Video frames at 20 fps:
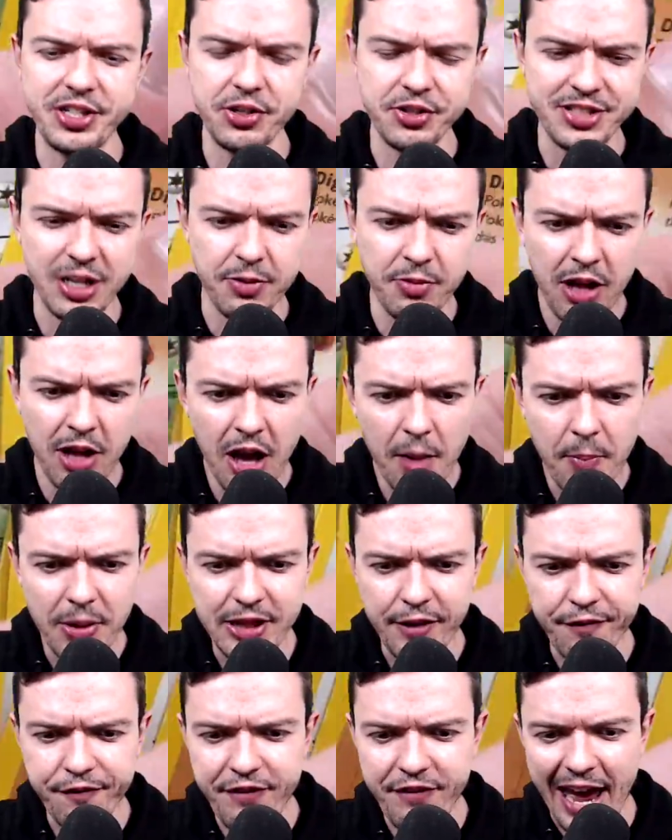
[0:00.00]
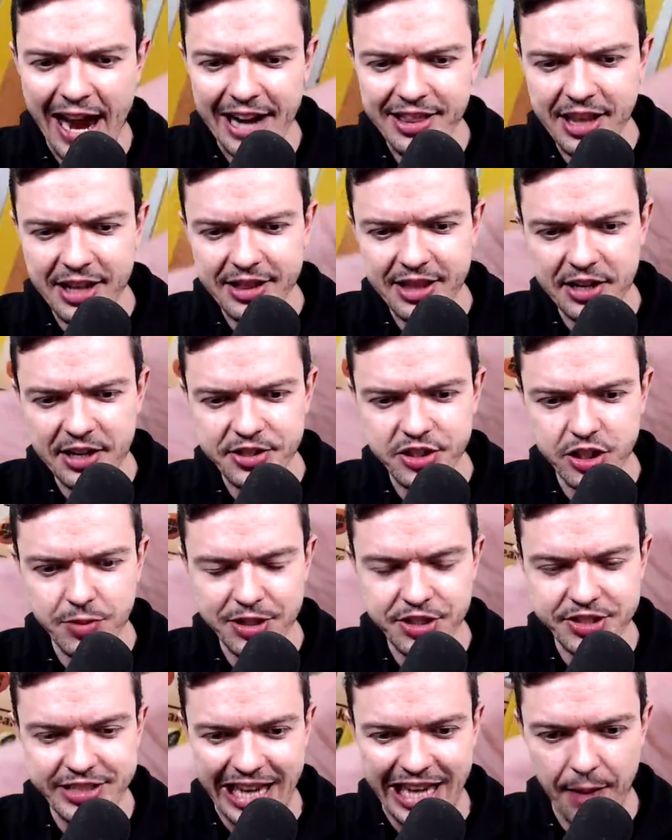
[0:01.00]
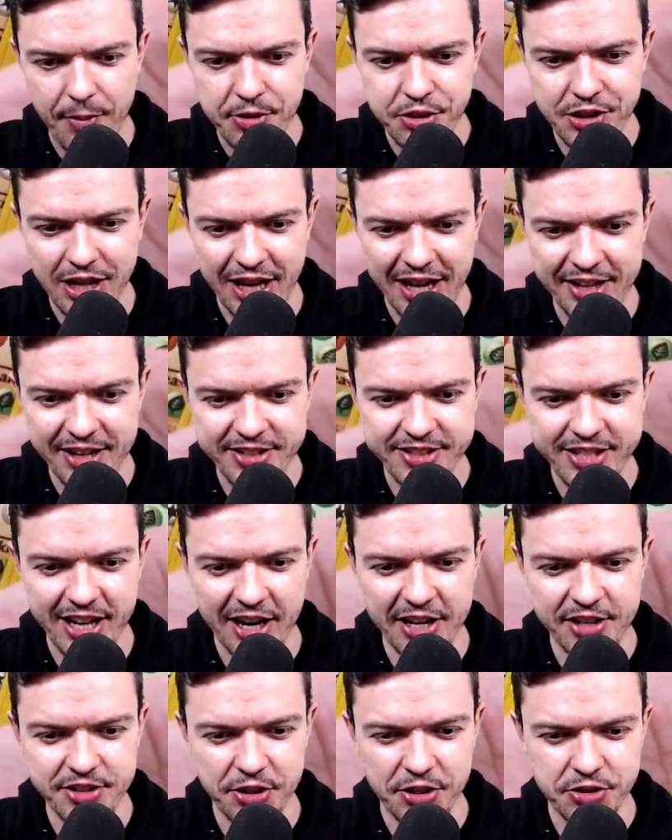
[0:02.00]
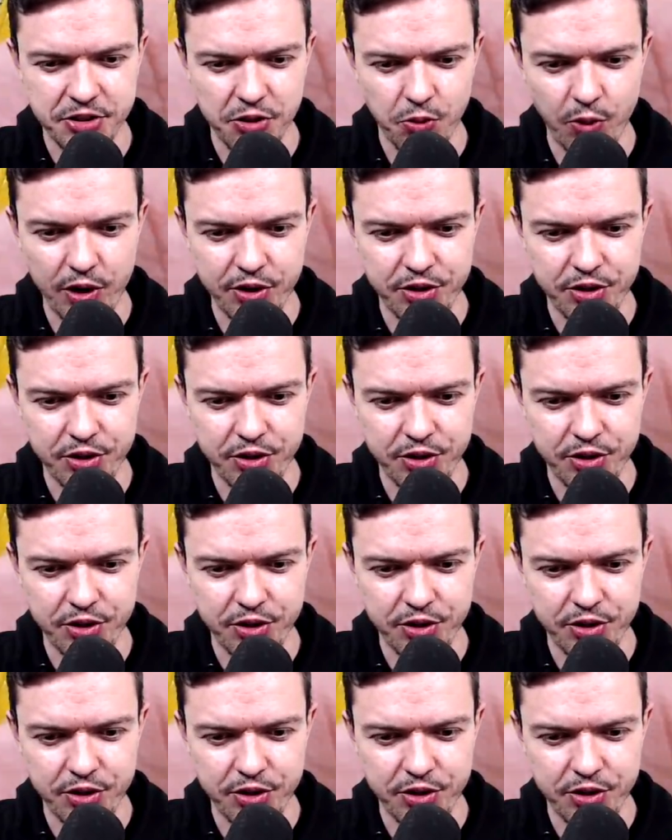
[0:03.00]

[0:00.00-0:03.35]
or something. But the fact that there's so much damage on the inside is also weird